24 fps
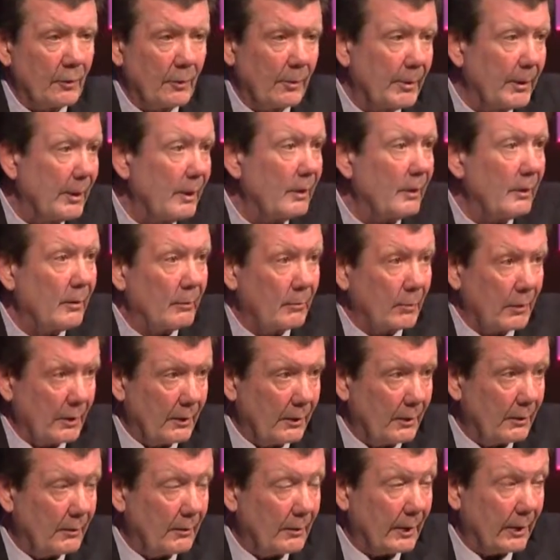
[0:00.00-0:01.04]
Nobody would,
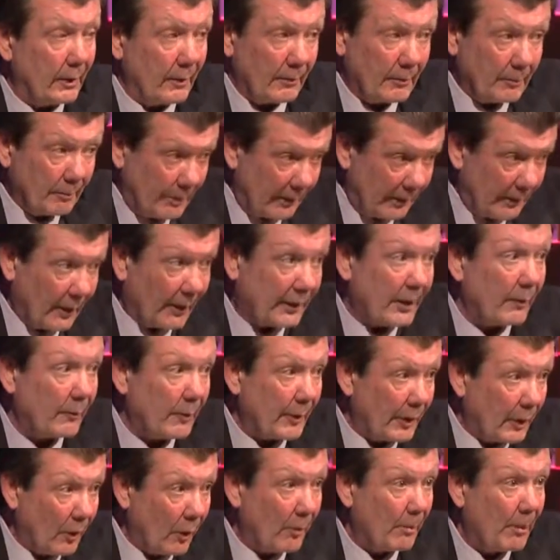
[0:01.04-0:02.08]
be lucky if
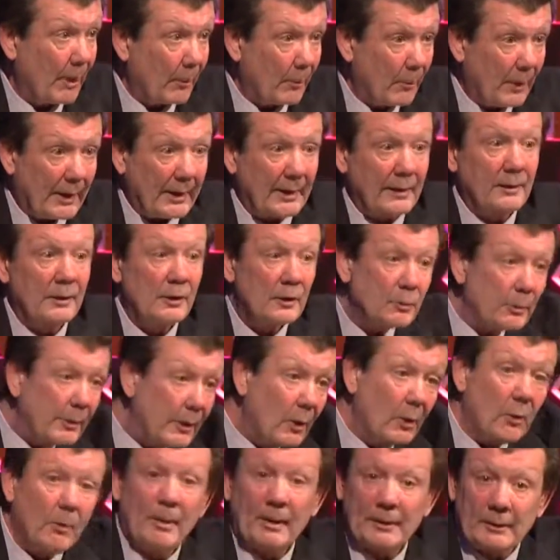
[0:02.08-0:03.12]
we know about Reading. At least we
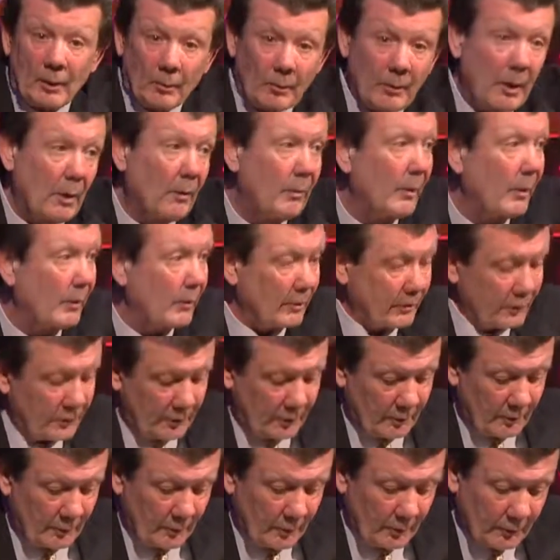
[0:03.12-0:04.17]
know about the railroad and
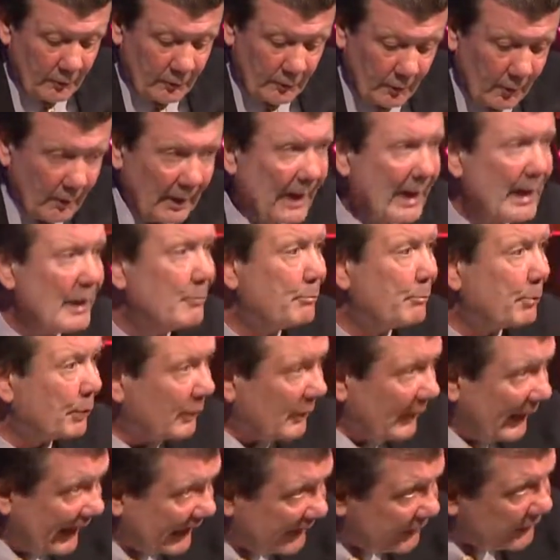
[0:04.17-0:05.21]
so forth. So
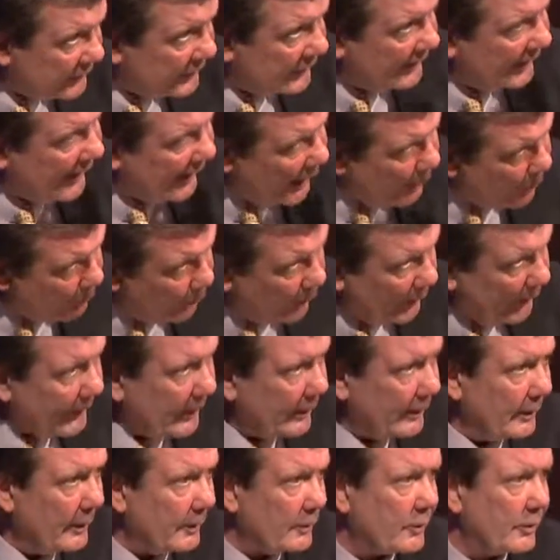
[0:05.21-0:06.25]
place name
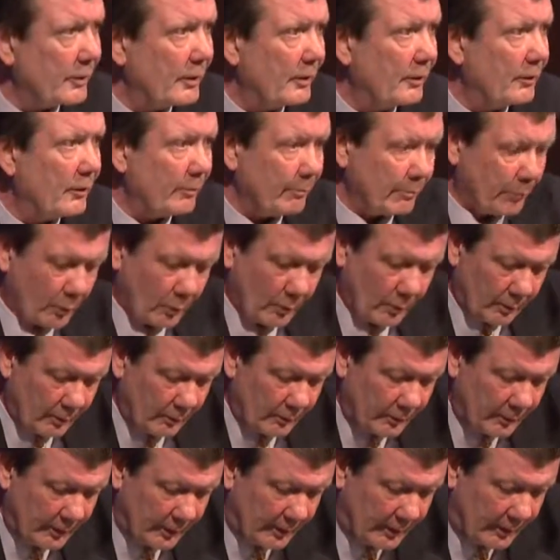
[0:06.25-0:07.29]
recognition is
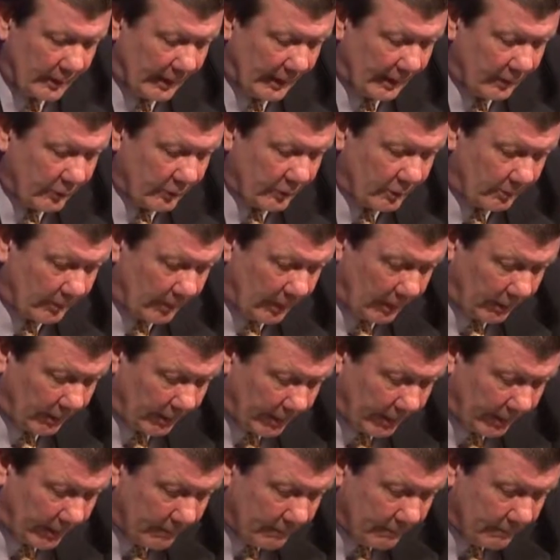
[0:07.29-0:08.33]
important in national
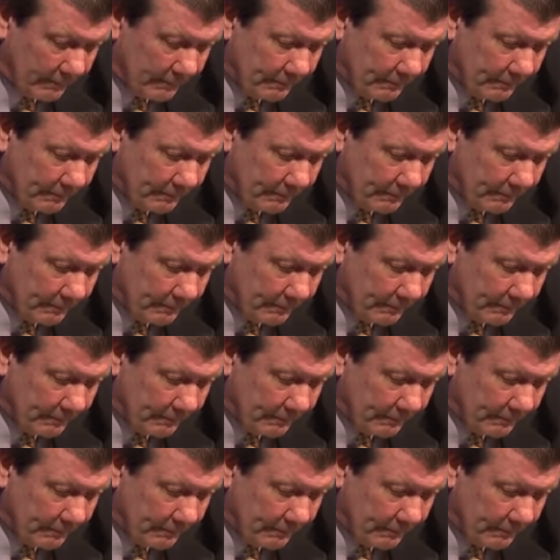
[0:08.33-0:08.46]
marketing.